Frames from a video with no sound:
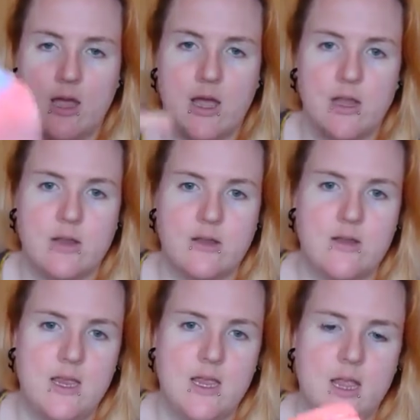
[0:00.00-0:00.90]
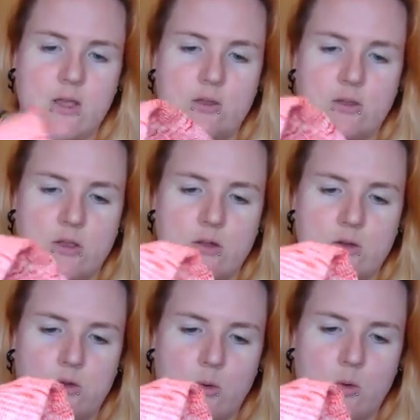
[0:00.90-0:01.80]
and take out the
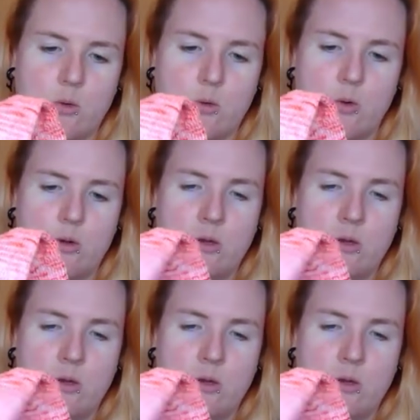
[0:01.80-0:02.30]
toe,